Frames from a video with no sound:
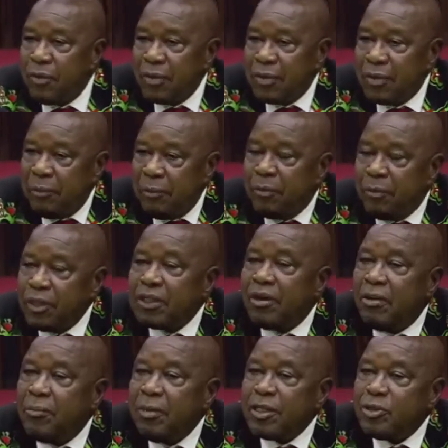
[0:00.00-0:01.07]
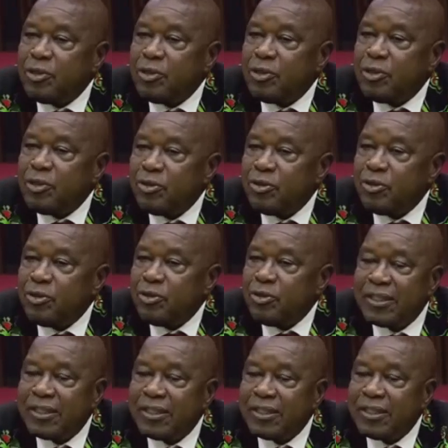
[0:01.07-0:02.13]
their political maturity, they would
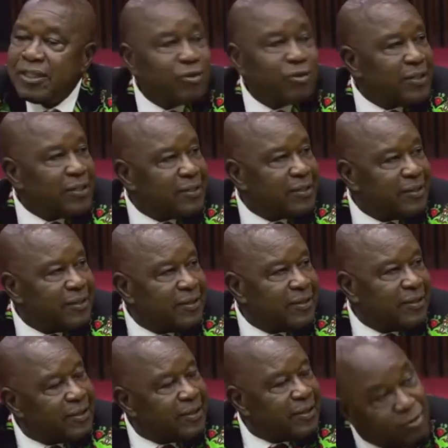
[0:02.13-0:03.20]
listen to that? They